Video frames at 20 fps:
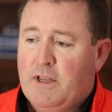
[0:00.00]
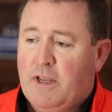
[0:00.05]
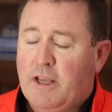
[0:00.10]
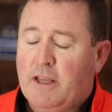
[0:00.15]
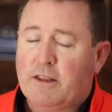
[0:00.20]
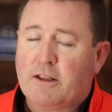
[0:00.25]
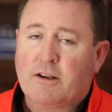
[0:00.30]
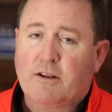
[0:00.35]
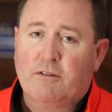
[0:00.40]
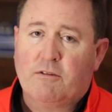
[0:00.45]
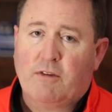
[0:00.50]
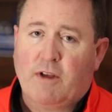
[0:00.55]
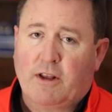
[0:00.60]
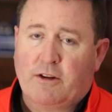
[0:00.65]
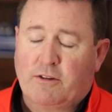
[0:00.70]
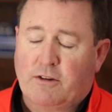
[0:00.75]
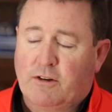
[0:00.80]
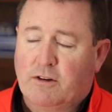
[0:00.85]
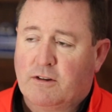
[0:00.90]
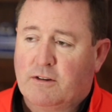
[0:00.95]
in the
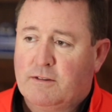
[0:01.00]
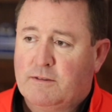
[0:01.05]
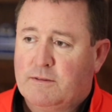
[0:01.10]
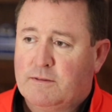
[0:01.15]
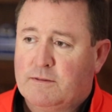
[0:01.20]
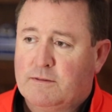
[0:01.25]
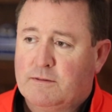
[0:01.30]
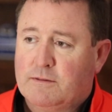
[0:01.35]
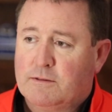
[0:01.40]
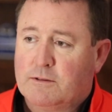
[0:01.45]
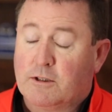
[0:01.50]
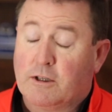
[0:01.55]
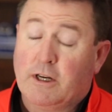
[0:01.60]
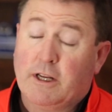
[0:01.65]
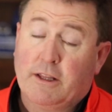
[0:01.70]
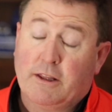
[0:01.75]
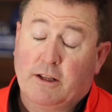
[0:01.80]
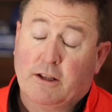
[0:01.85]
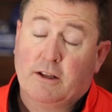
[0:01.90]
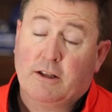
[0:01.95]
confessional, or
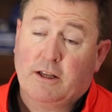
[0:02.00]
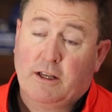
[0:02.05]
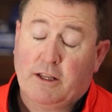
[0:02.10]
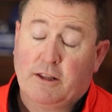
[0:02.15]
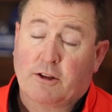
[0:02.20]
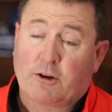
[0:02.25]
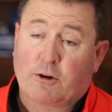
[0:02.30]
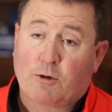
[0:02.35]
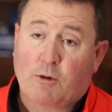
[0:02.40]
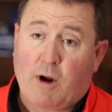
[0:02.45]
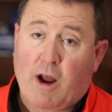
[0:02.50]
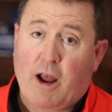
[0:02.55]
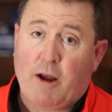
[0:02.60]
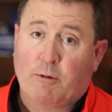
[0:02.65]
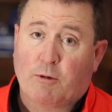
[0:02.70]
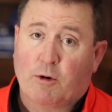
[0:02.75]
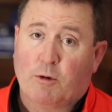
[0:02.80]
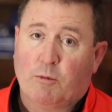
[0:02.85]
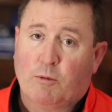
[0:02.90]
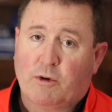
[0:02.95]
in the cry
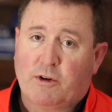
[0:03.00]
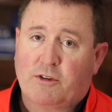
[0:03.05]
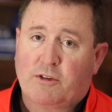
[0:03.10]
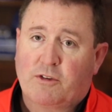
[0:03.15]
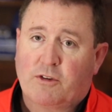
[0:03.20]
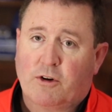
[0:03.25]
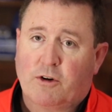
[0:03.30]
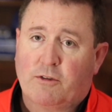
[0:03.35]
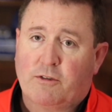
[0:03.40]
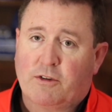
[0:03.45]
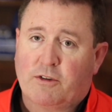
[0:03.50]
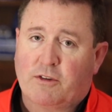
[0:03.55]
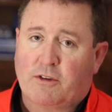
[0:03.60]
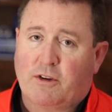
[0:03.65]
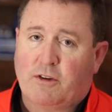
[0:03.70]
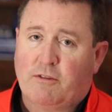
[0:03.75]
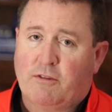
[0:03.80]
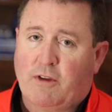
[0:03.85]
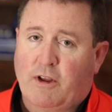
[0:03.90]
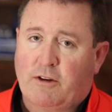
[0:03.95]
room, which served as a
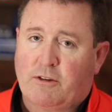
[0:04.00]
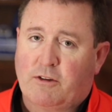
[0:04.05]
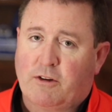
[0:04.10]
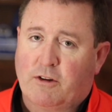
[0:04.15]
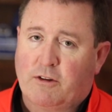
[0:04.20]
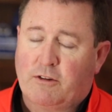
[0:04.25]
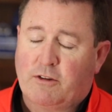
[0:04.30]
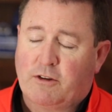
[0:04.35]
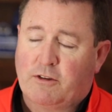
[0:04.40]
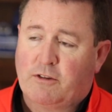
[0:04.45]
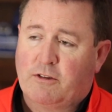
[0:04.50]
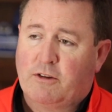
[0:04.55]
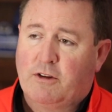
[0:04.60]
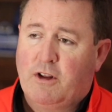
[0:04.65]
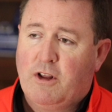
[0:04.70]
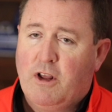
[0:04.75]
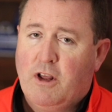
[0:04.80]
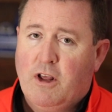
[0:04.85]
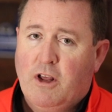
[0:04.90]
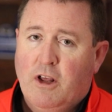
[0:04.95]
confessional, just
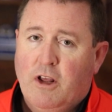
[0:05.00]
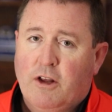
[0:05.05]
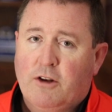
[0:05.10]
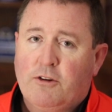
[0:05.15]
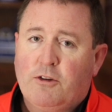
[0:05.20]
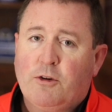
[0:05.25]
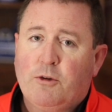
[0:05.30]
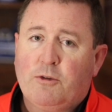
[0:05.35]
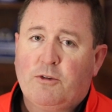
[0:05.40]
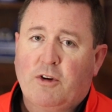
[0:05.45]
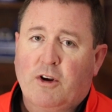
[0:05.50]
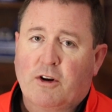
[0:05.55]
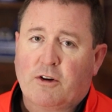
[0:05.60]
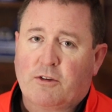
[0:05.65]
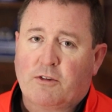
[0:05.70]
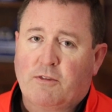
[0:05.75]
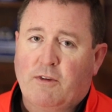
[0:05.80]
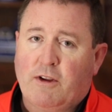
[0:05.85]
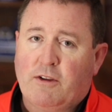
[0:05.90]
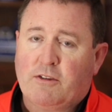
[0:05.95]
two
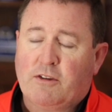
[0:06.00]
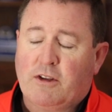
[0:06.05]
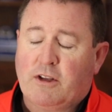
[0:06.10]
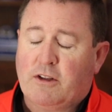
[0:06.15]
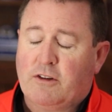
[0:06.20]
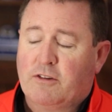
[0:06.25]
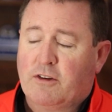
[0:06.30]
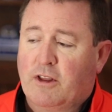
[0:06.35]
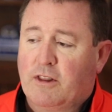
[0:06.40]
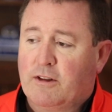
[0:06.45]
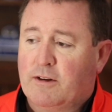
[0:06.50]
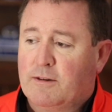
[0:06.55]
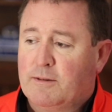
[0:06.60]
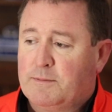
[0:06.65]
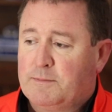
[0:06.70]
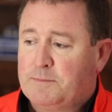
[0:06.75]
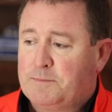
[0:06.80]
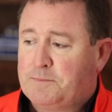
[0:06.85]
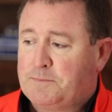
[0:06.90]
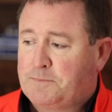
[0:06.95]
chairs facing each other.
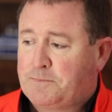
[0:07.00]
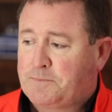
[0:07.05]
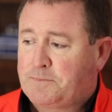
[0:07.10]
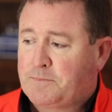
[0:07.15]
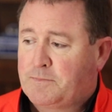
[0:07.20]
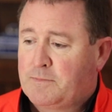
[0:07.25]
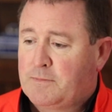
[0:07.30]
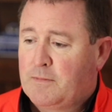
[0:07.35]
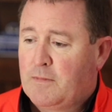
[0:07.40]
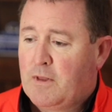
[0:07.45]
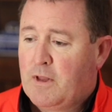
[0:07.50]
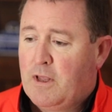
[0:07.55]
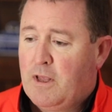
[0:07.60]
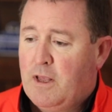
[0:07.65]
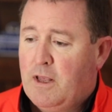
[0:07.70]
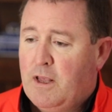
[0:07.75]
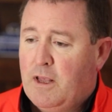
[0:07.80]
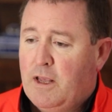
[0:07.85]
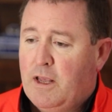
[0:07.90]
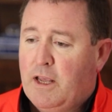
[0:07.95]

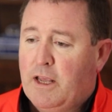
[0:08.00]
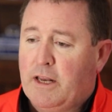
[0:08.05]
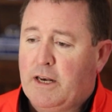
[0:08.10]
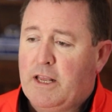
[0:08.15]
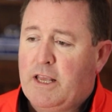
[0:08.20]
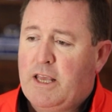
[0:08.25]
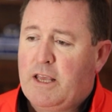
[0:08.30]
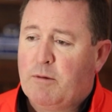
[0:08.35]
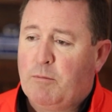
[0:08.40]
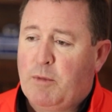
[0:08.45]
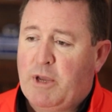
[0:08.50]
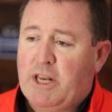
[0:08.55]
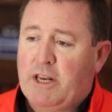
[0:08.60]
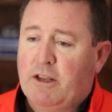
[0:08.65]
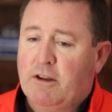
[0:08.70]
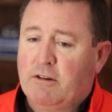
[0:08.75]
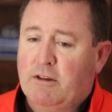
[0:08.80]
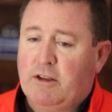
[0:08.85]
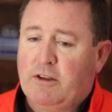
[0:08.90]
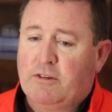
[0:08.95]
And he
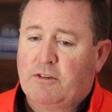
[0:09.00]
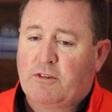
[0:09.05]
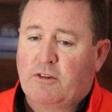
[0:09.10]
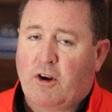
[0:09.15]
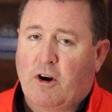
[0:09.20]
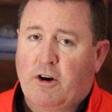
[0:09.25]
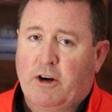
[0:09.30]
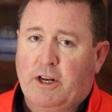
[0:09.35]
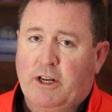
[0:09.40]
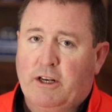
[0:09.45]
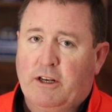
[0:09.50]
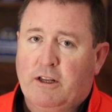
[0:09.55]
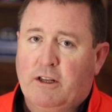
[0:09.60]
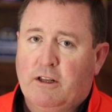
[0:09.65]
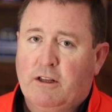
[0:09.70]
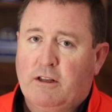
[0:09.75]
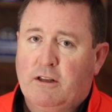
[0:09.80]
immediately started